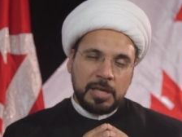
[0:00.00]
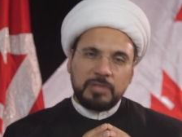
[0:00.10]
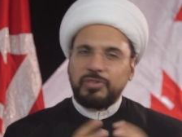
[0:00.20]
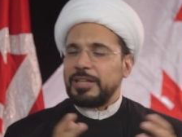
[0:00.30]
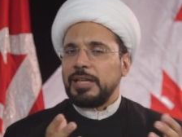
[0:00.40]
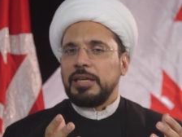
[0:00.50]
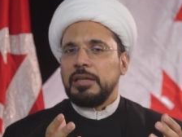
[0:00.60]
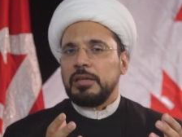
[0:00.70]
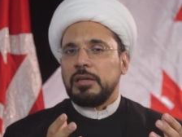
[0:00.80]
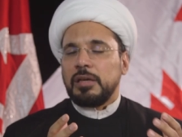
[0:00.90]
And finally,
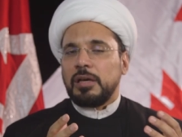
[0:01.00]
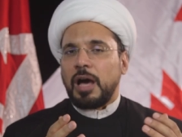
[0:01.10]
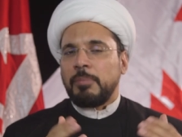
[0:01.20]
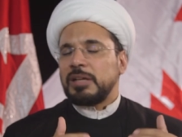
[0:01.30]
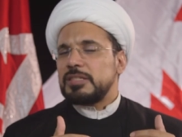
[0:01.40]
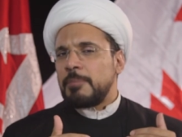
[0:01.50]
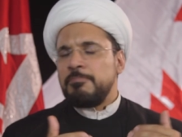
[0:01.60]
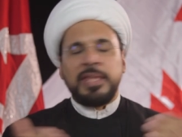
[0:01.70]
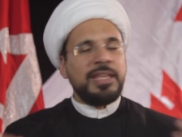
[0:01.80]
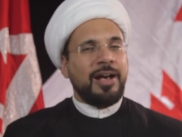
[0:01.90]
amongst the
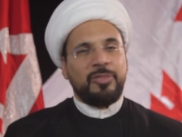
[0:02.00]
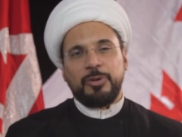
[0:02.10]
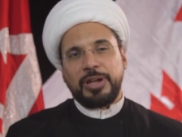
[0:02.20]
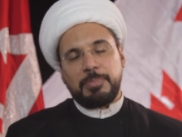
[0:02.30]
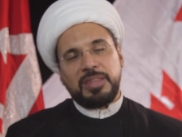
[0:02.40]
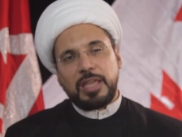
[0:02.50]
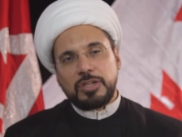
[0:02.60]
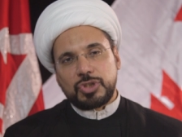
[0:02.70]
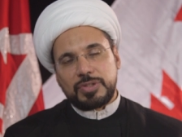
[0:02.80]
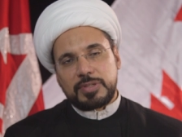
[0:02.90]
many other
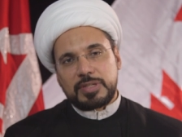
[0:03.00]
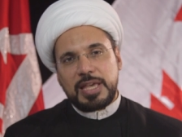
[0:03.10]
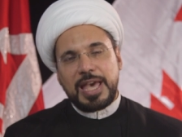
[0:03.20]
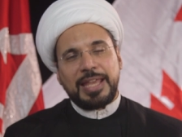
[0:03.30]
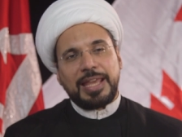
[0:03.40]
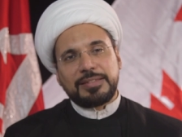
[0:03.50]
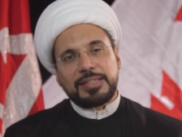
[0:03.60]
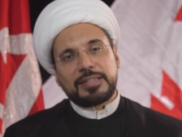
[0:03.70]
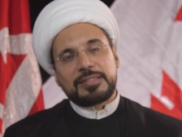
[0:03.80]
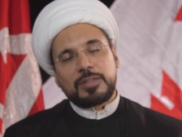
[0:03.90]
recommendations and
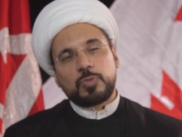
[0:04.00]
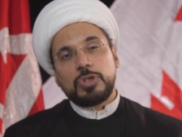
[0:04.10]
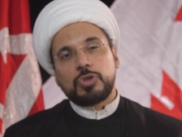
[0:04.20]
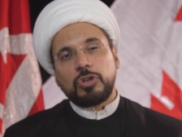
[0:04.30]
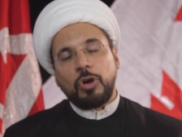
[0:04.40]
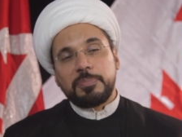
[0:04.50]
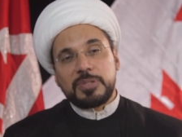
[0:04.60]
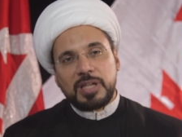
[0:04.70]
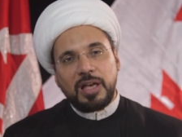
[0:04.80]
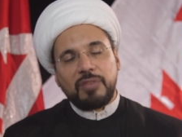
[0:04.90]
etiquettes that we should
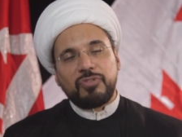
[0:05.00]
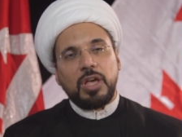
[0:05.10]
observe,